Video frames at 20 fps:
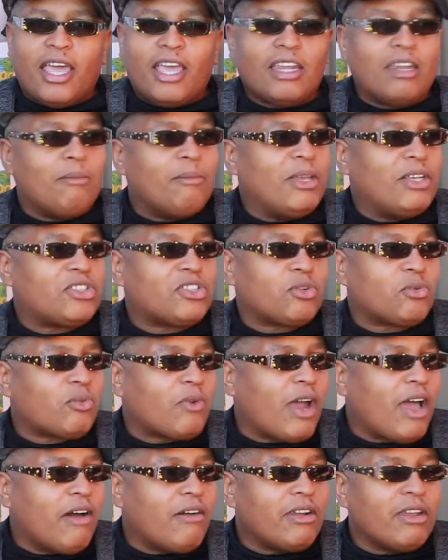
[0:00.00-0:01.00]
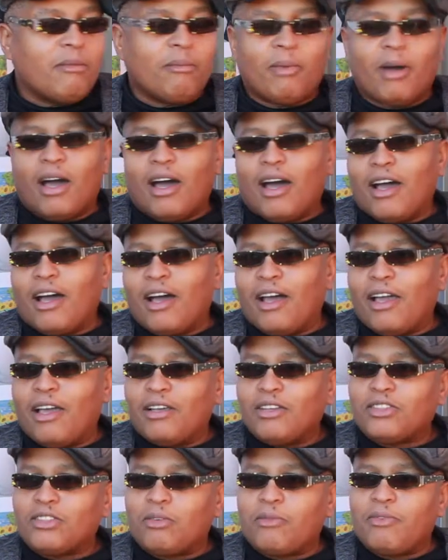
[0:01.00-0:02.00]
and to be surrounded
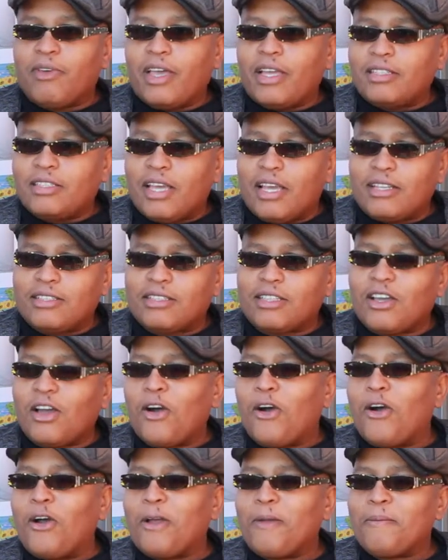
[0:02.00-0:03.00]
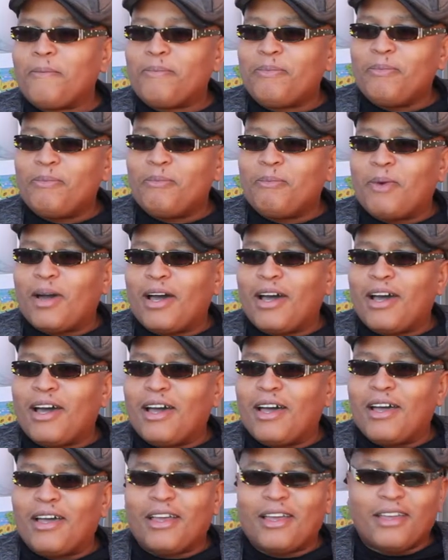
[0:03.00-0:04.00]
by some fantastic art
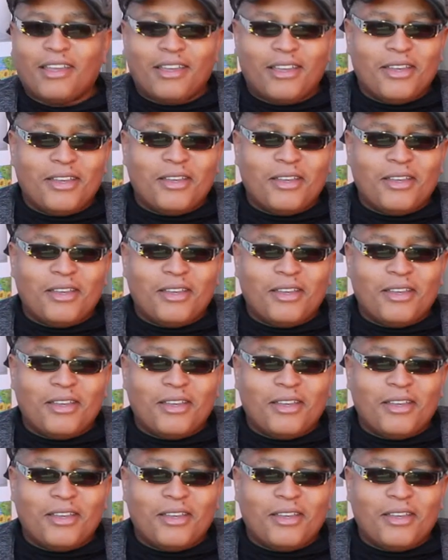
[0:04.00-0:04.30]
by,